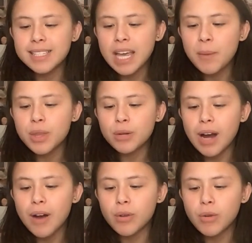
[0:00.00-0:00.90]
Same with the
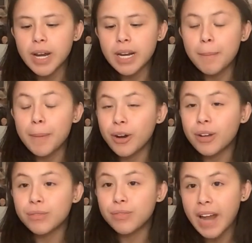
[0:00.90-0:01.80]
Ralph Lauren
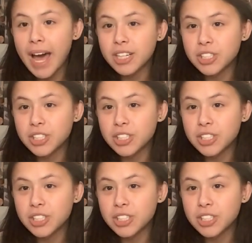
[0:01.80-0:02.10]
American flag